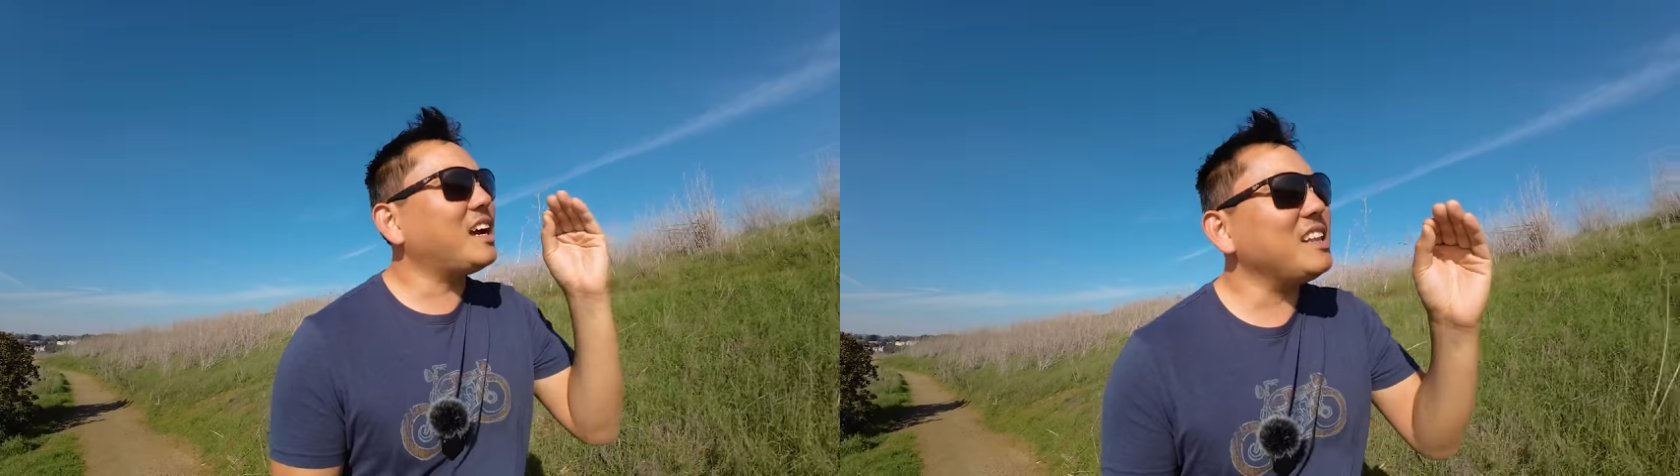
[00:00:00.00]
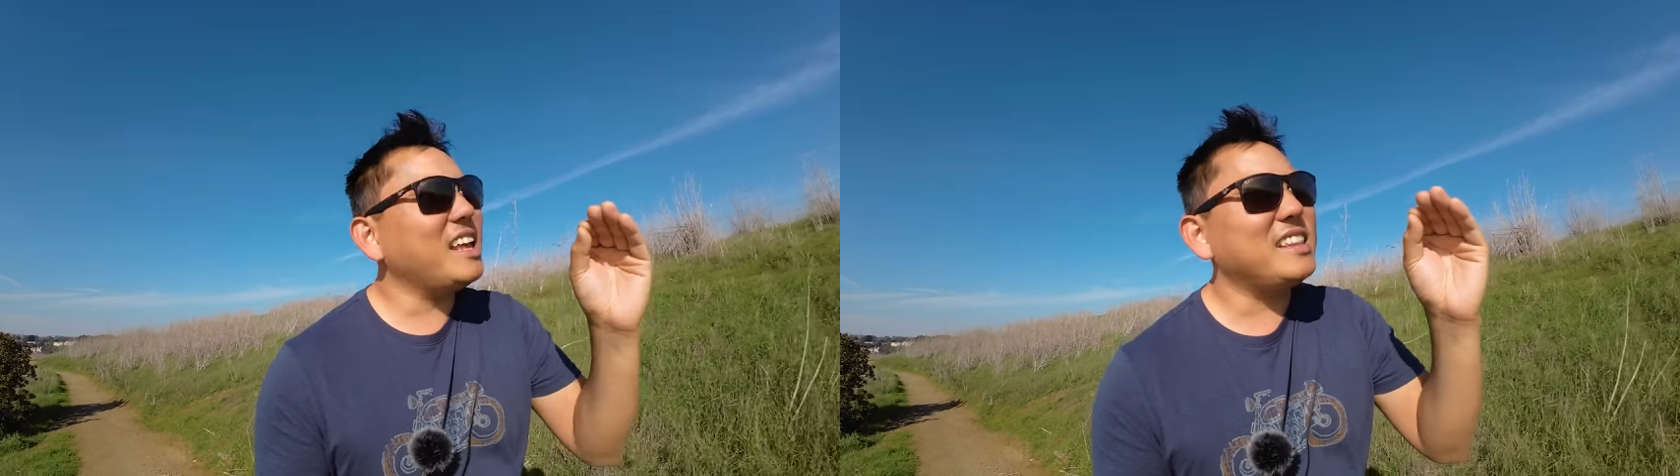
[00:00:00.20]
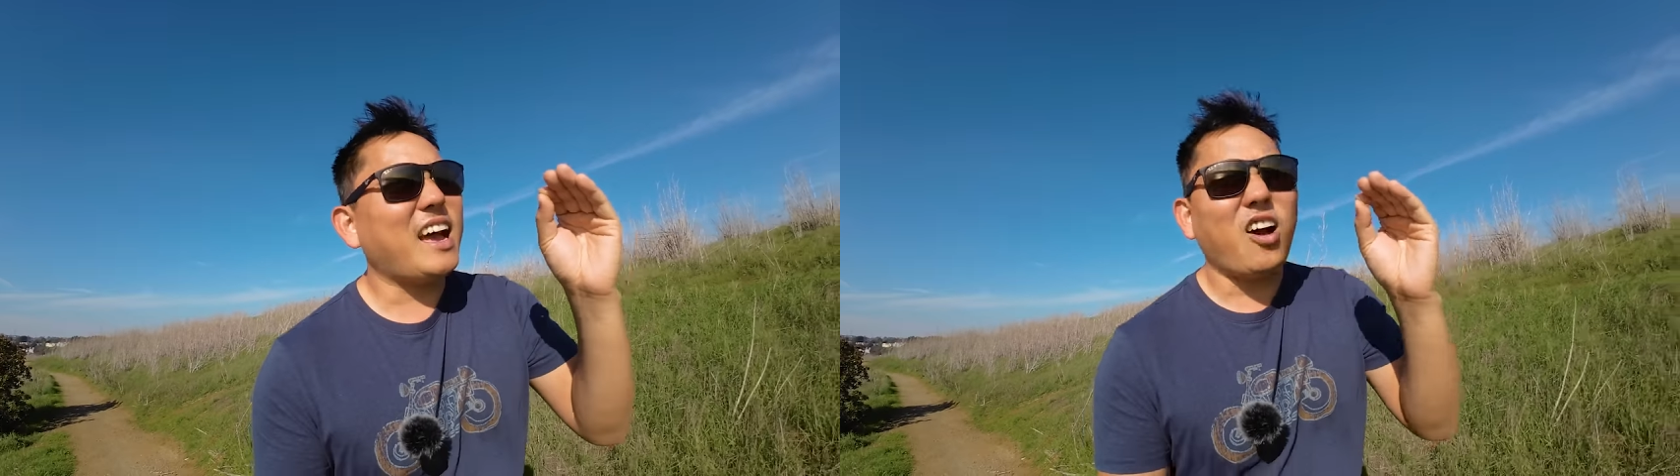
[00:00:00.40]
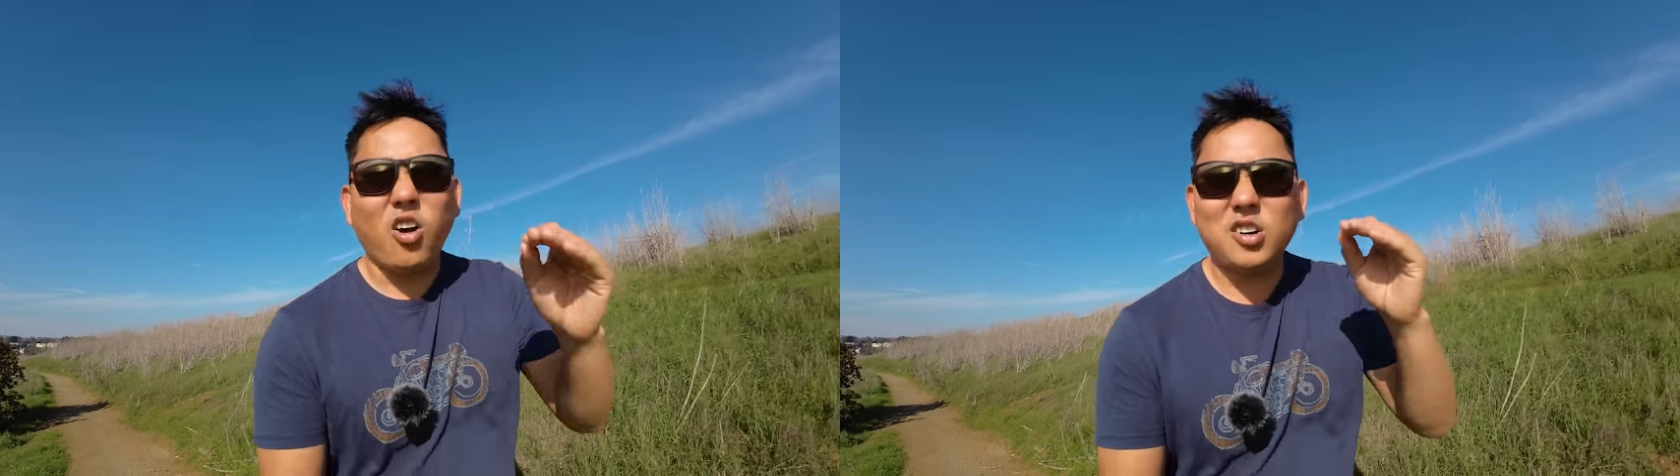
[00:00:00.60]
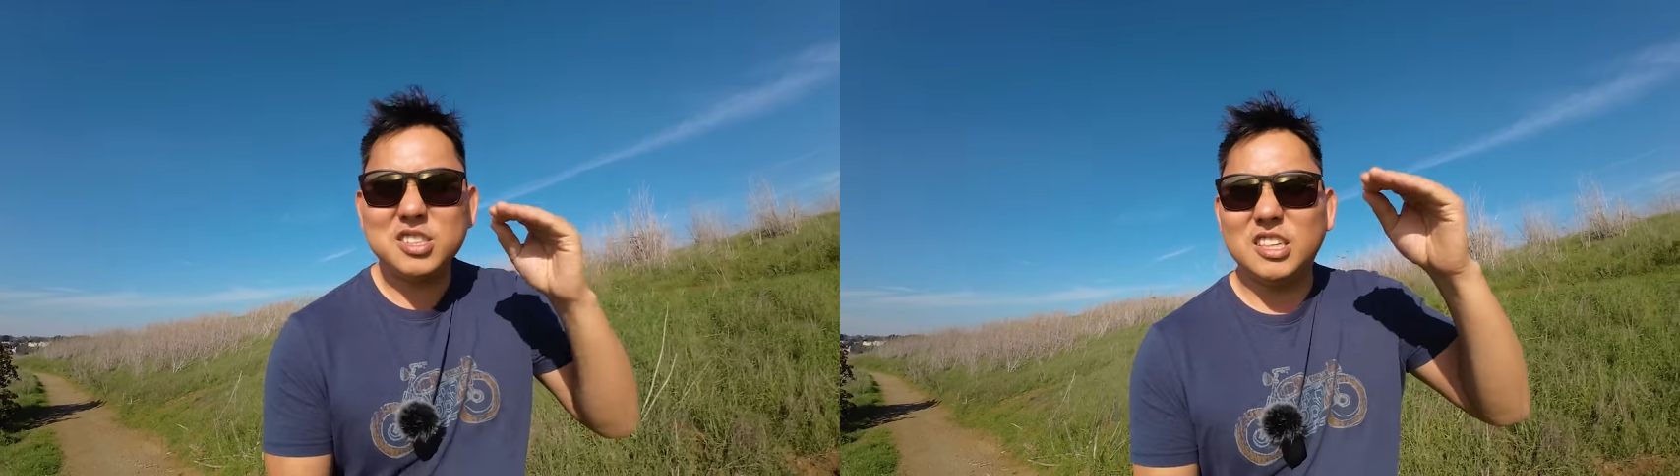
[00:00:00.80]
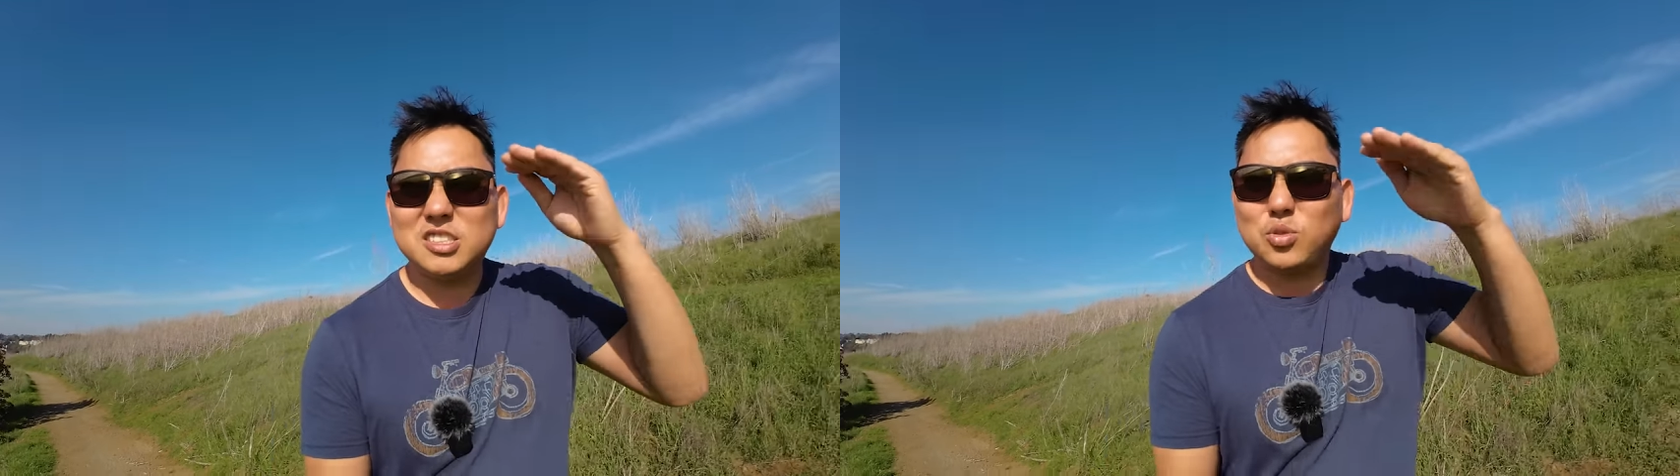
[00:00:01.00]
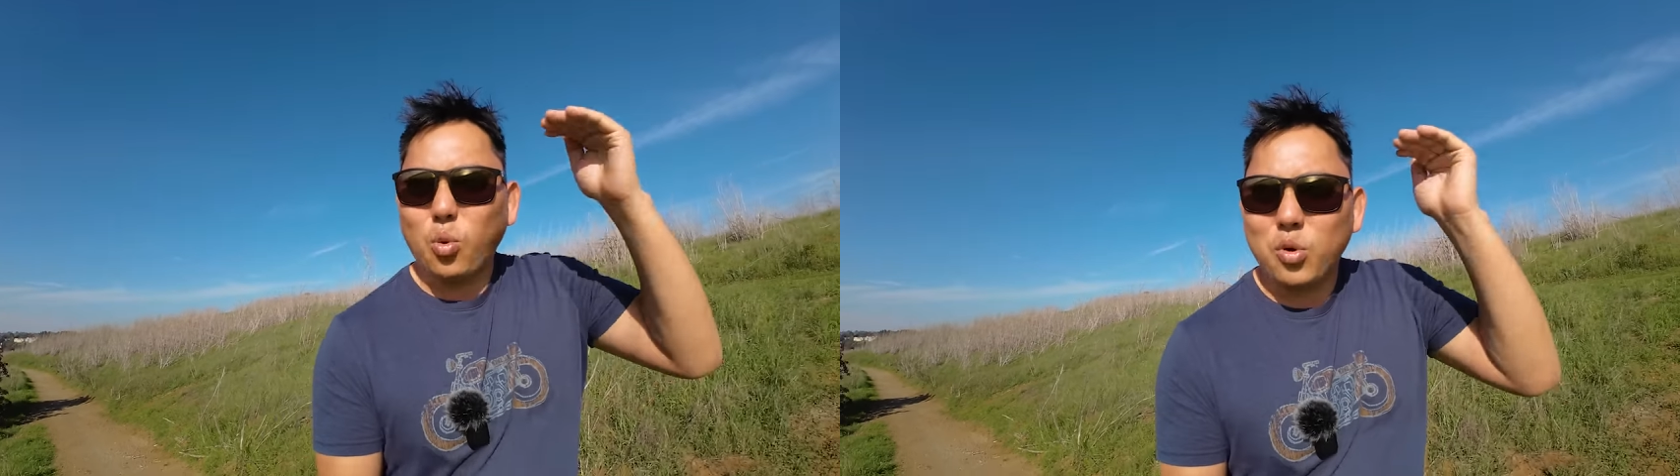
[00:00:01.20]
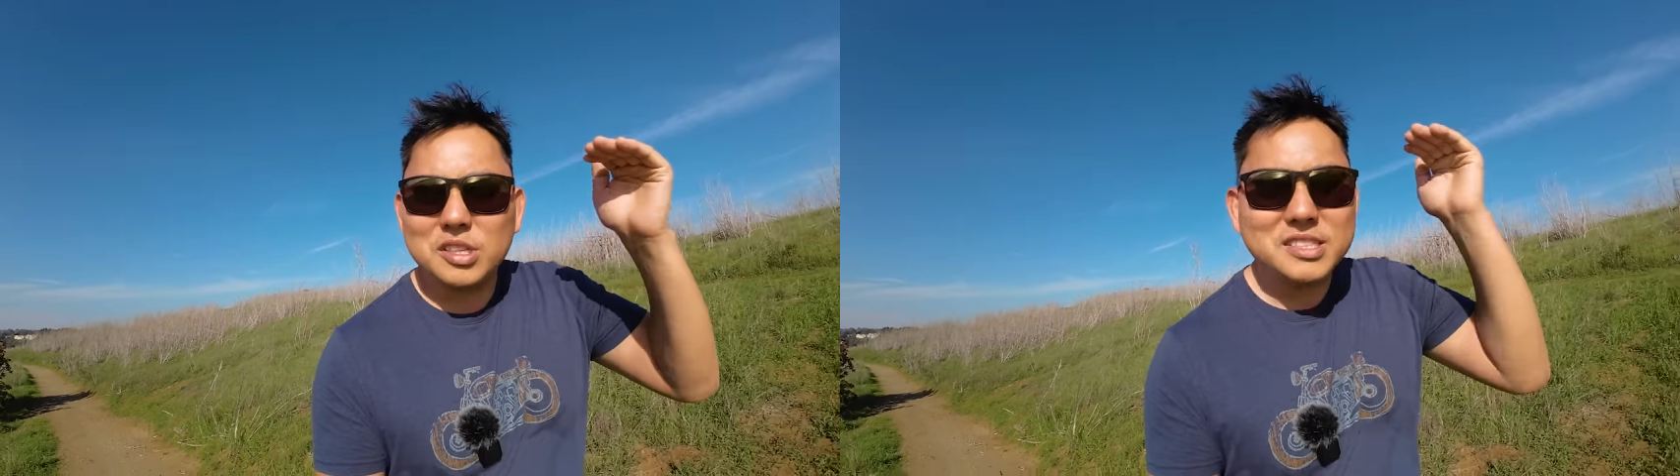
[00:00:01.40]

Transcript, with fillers: kind of like that harsh distorted